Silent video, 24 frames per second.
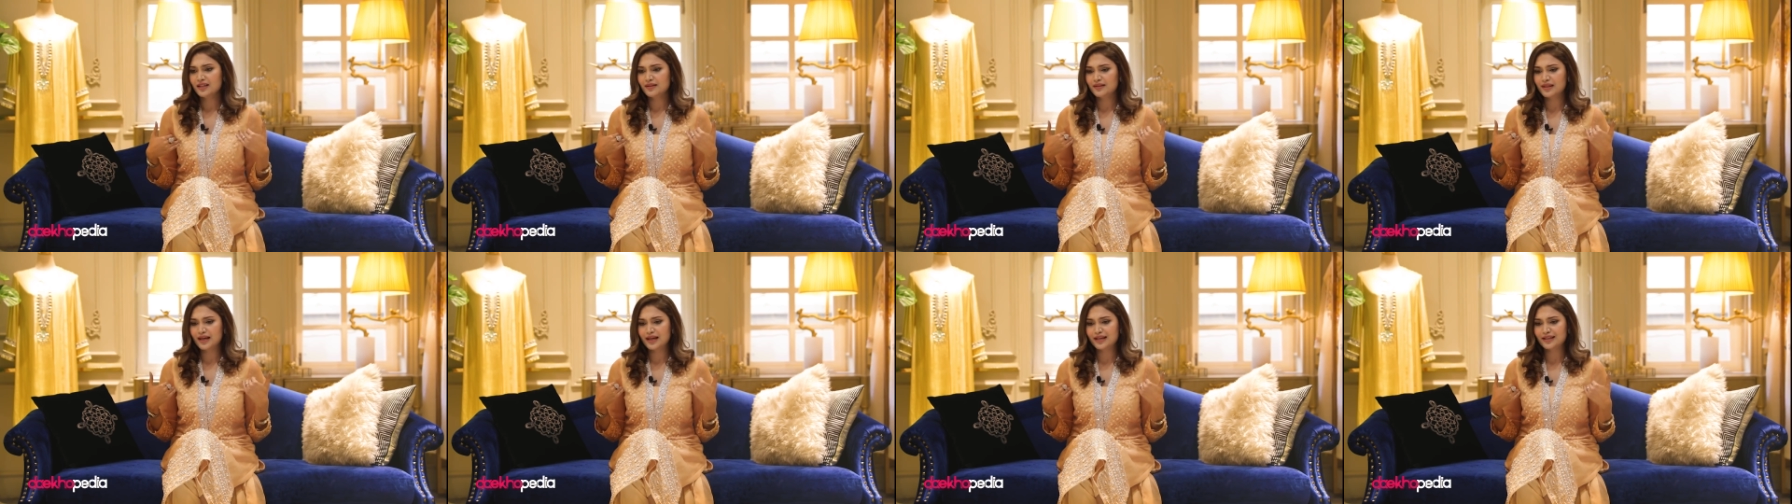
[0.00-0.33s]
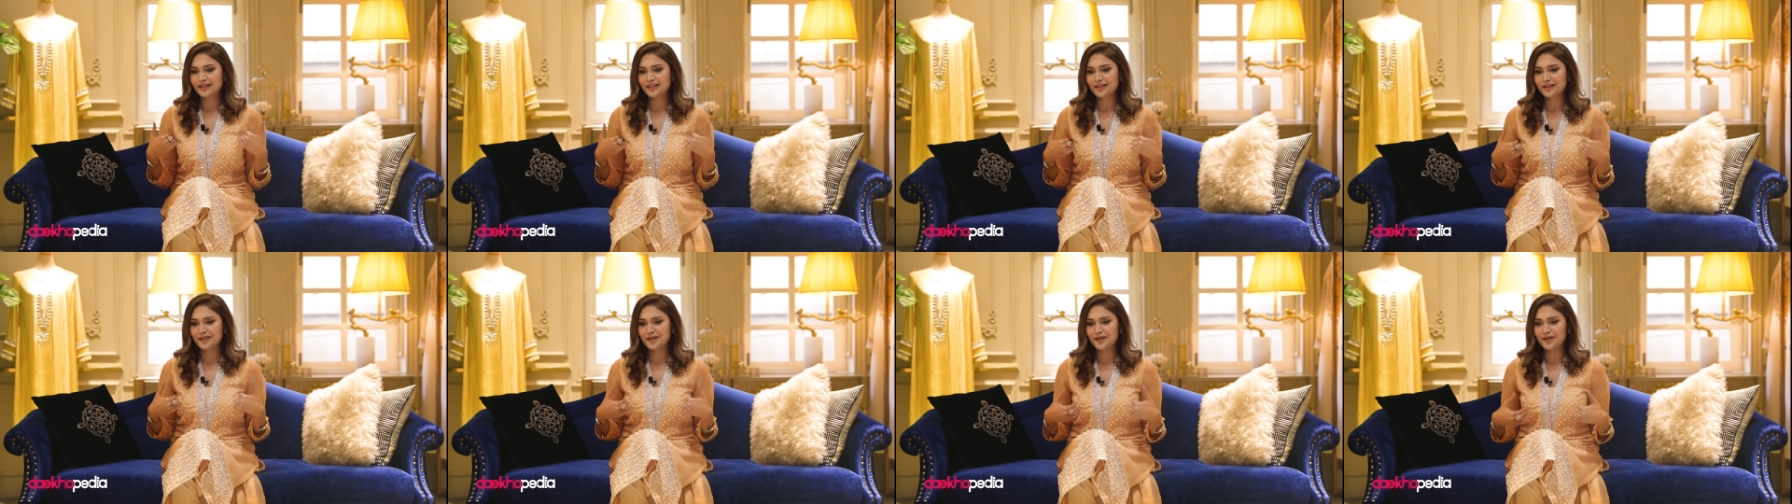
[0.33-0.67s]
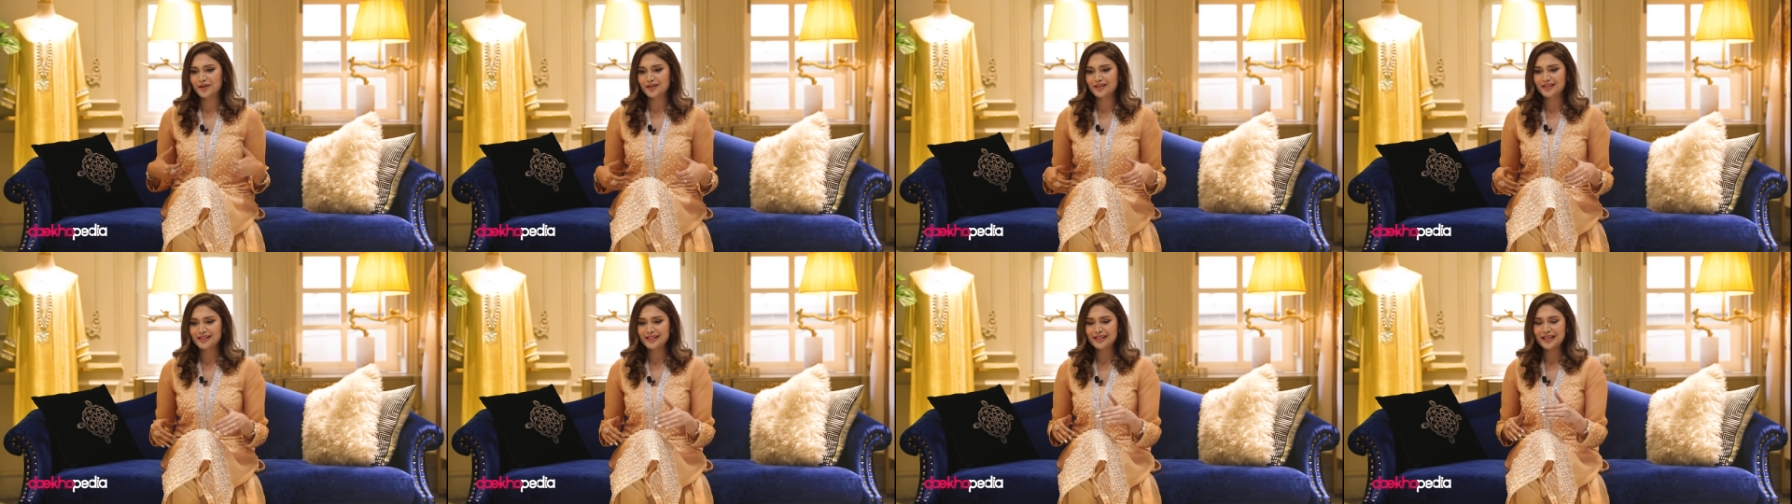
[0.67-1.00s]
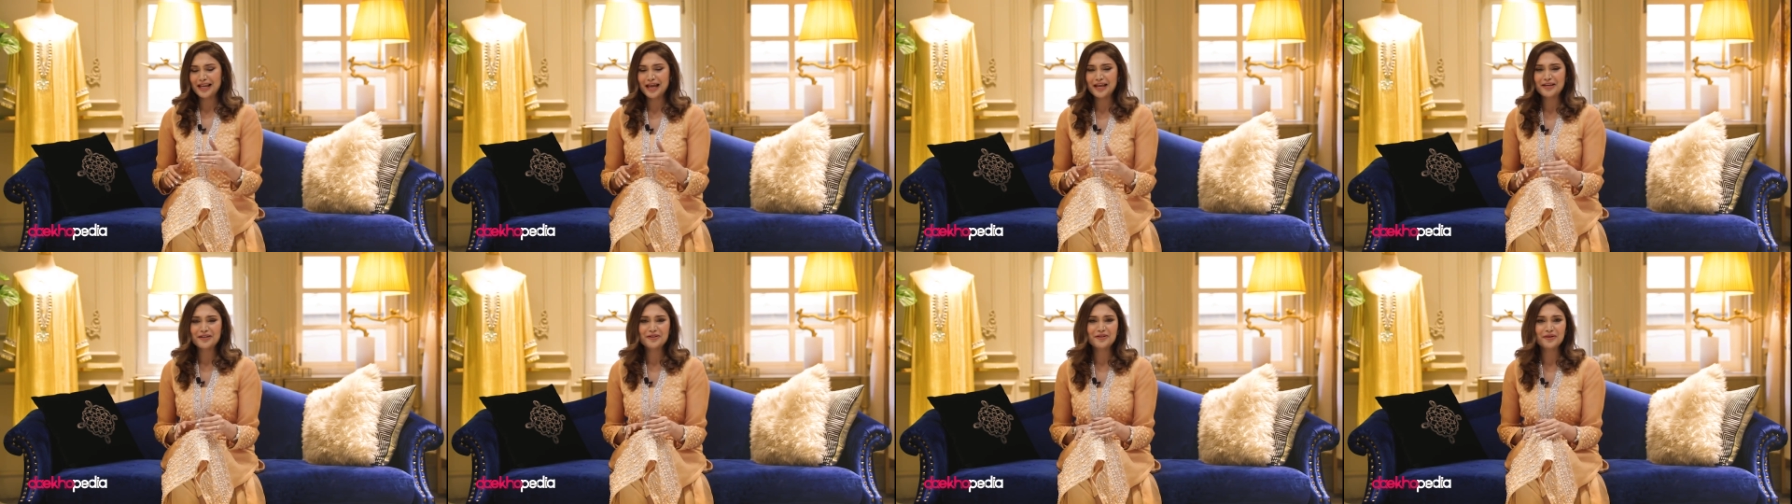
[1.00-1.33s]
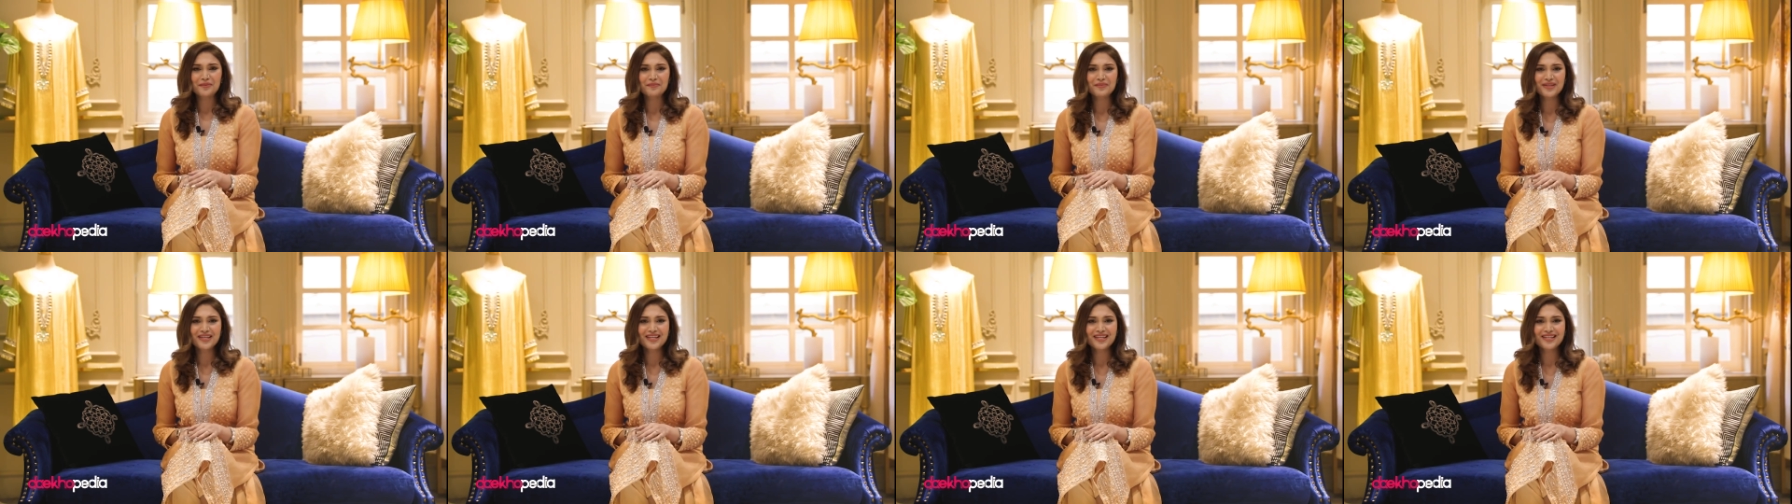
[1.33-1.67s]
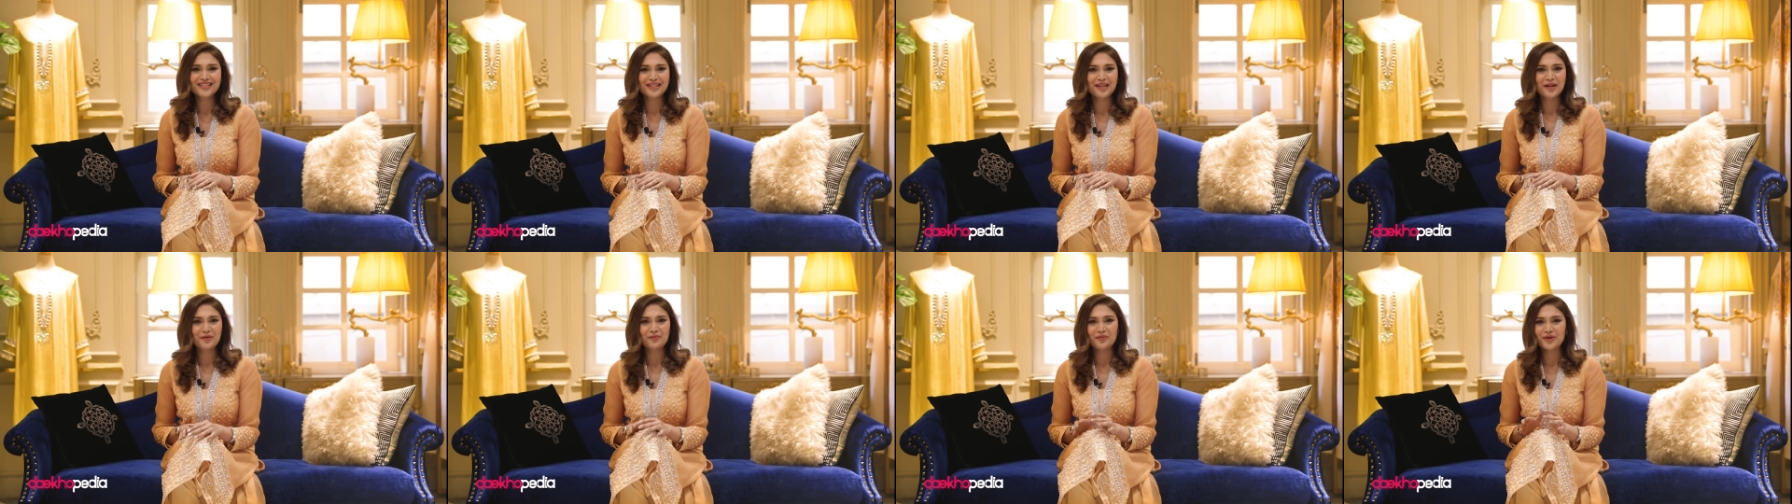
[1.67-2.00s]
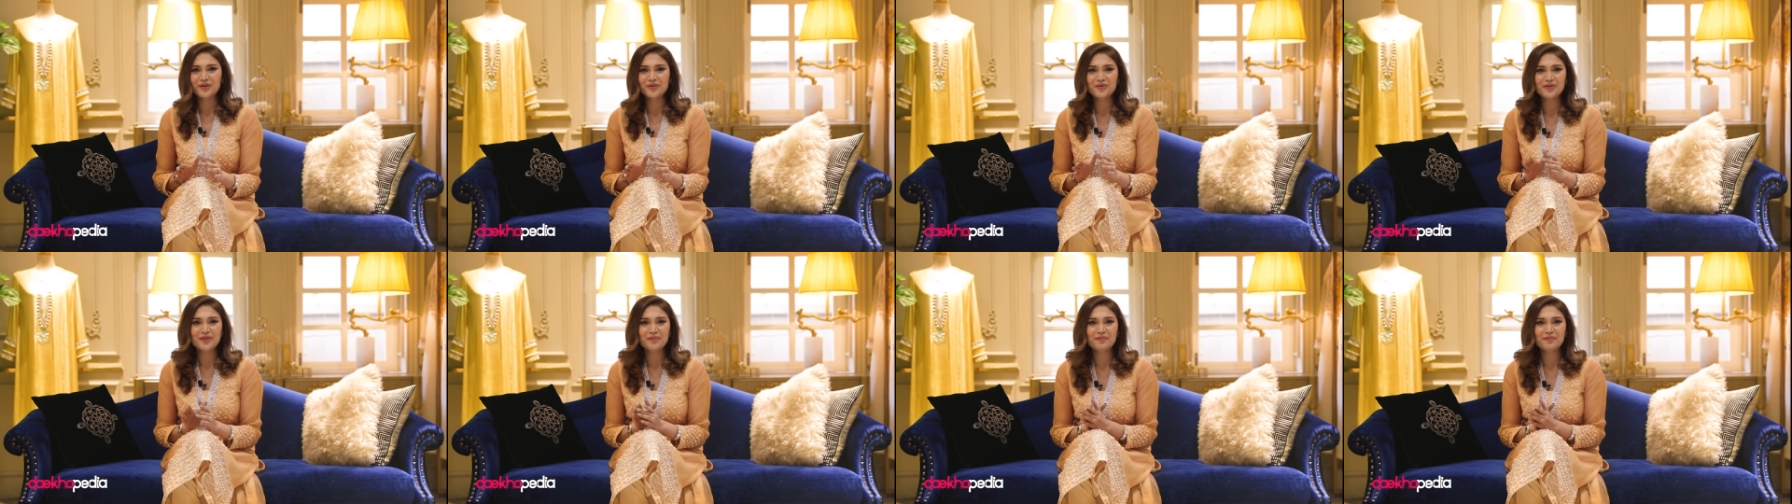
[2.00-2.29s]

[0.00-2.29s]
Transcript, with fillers: that uh, slant kameez and I went to